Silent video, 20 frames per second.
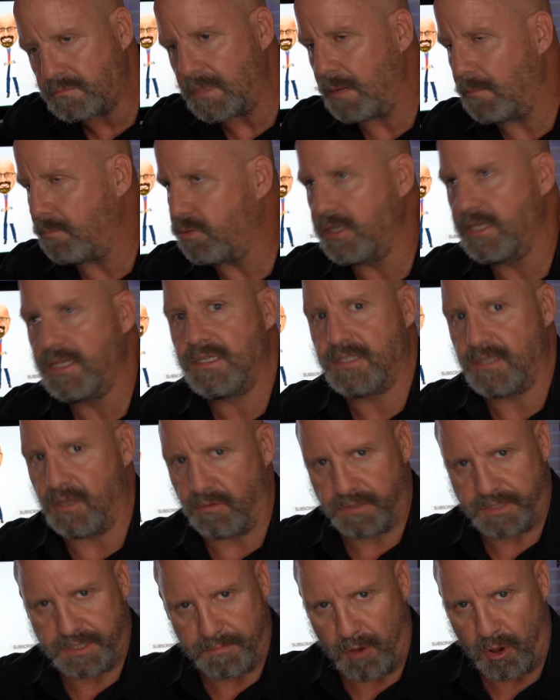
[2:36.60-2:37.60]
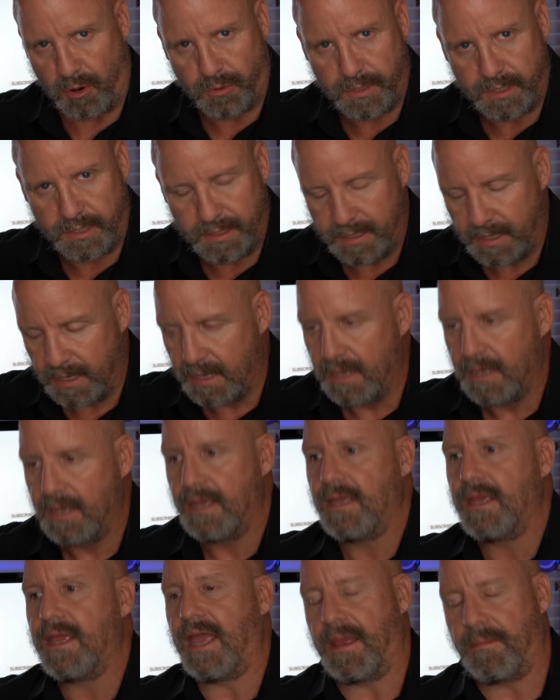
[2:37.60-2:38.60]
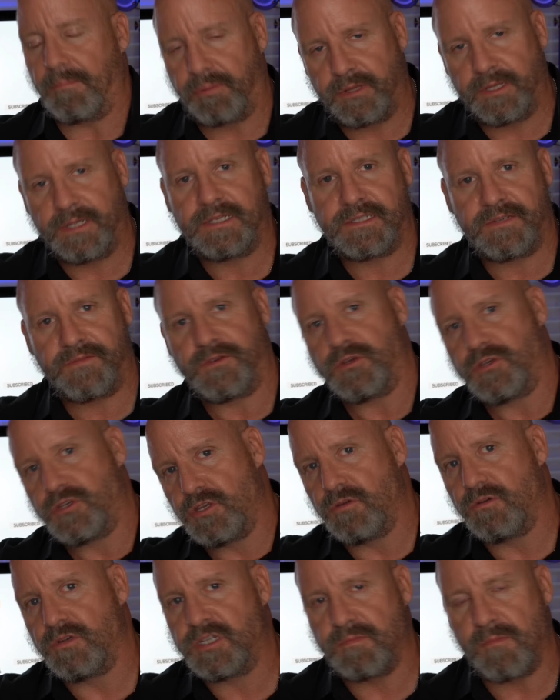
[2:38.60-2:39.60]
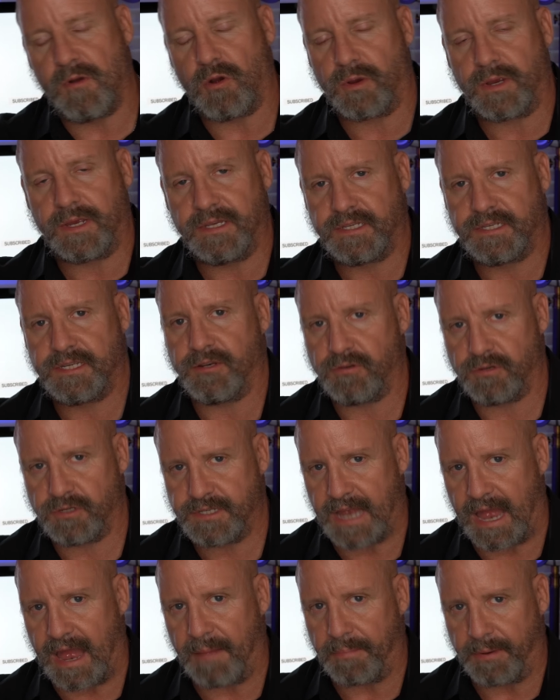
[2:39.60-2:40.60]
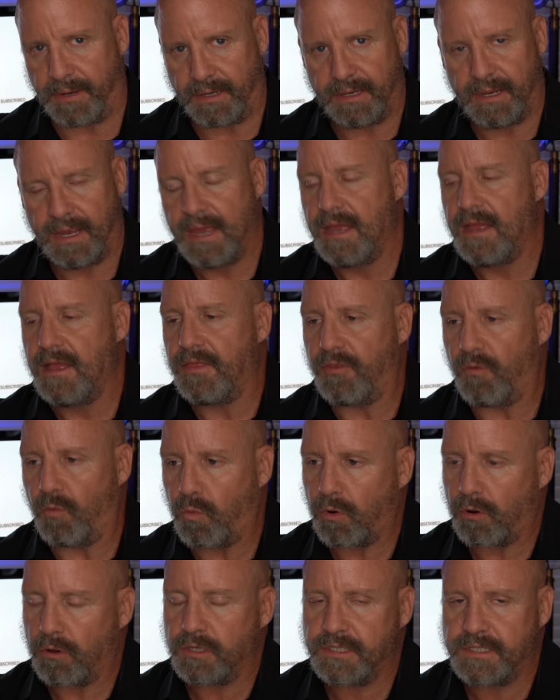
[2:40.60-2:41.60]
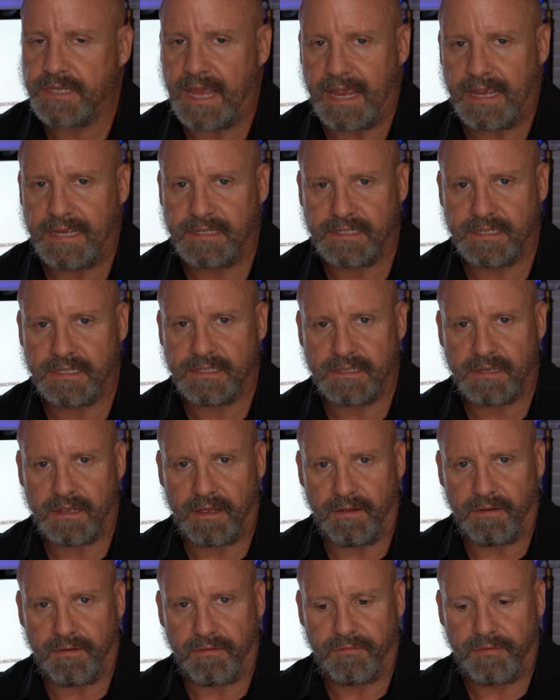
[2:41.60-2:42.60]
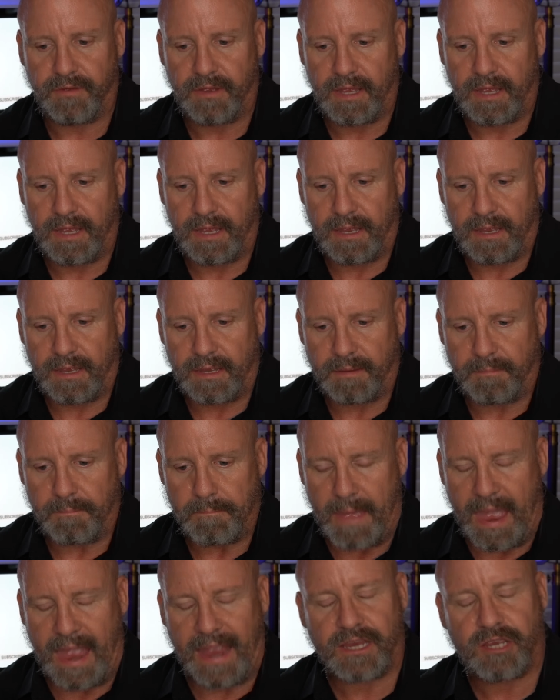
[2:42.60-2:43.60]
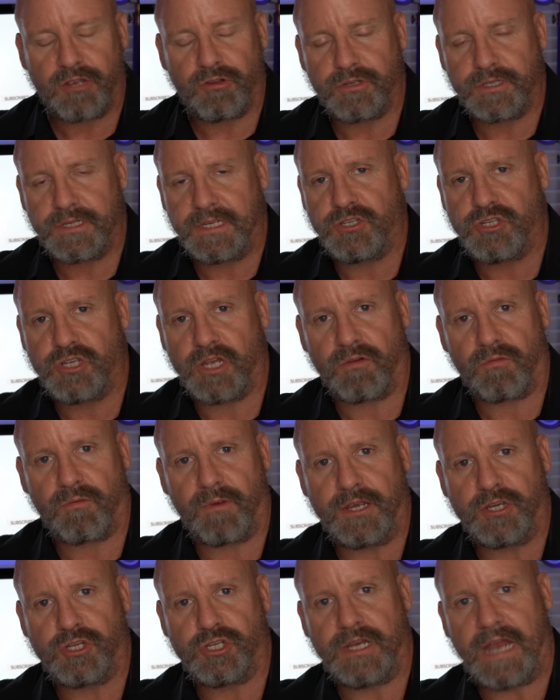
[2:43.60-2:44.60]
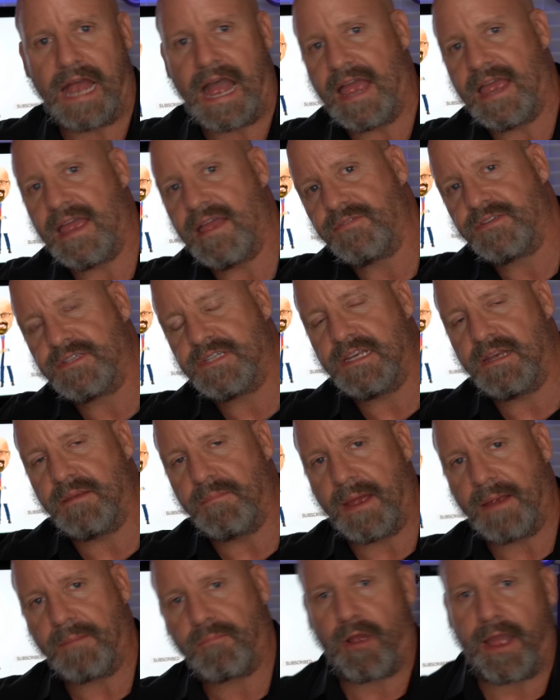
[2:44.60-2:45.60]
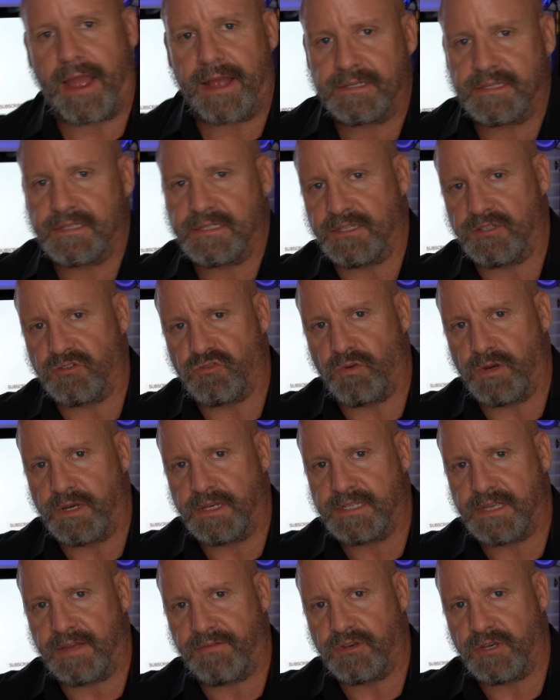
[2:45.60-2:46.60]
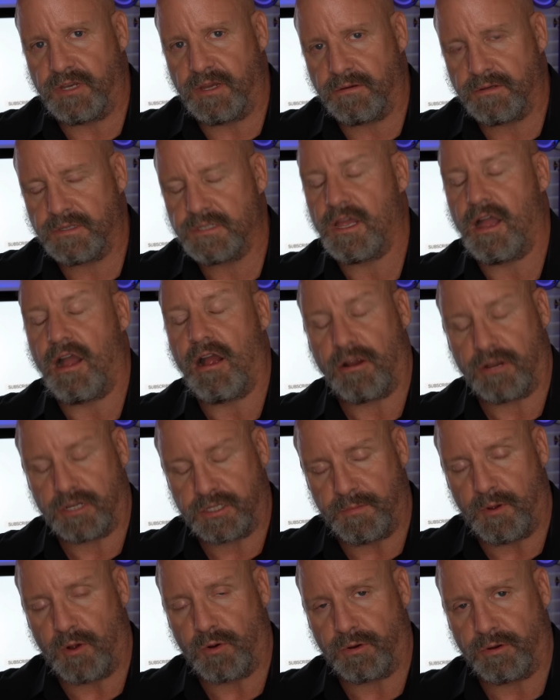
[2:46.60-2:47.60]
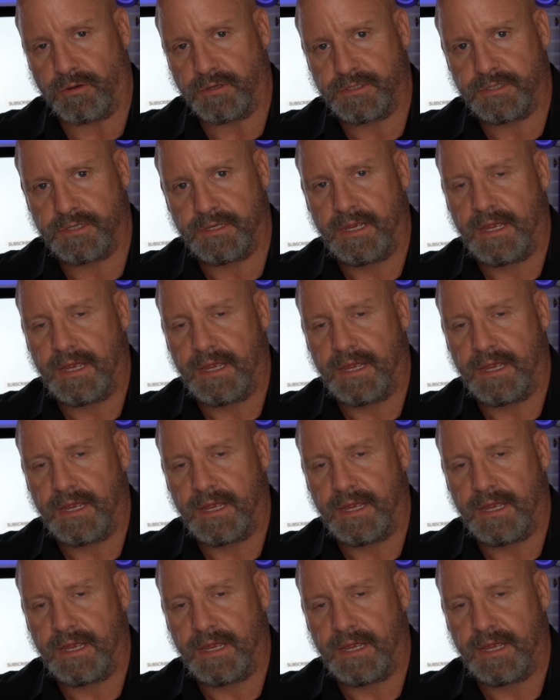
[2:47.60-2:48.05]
Please don't smoke. And please, if you do smoke, consider stopping. The worst cases of macular degeneration I have seen in my practice in 27 years are smokers.